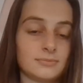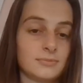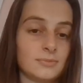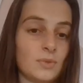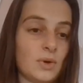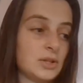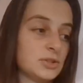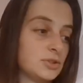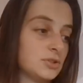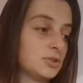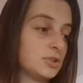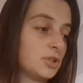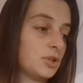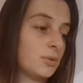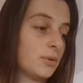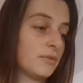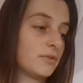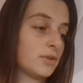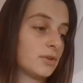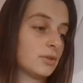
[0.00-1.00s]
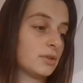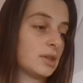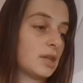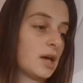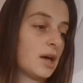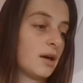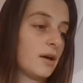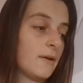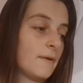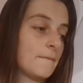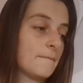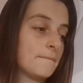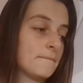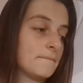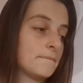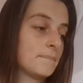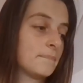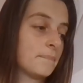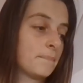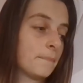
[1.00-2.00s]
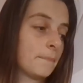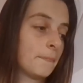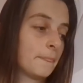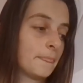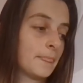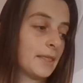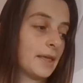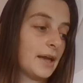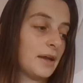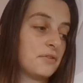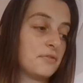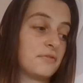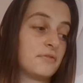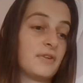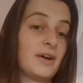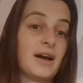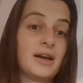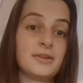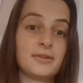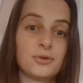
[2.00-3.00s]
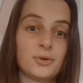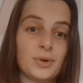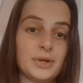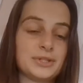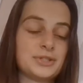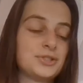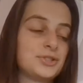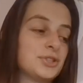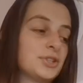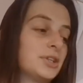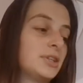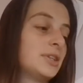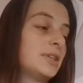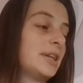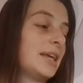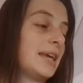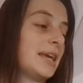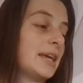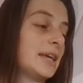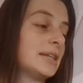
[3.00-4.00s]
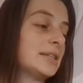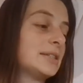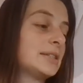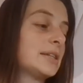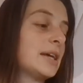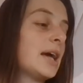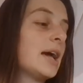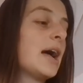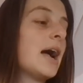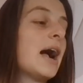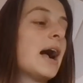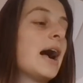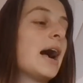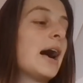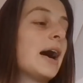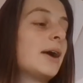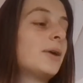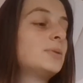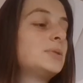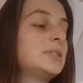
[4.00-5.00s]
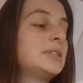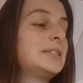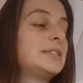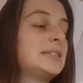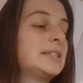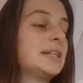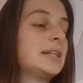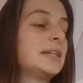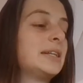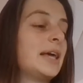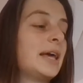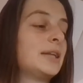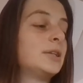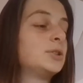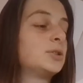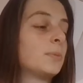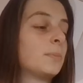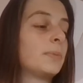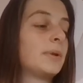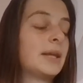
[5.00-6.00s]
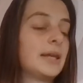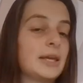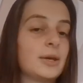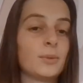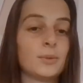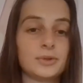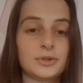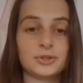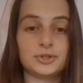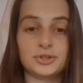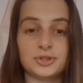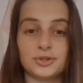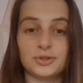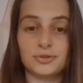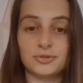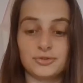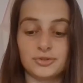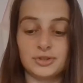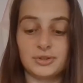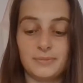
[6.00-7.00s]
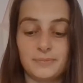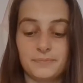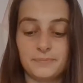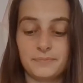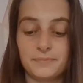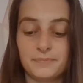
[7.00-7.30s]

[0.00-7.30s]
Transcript: Well done to whoever got that. And final question is, how did Dylan end up playing with the children?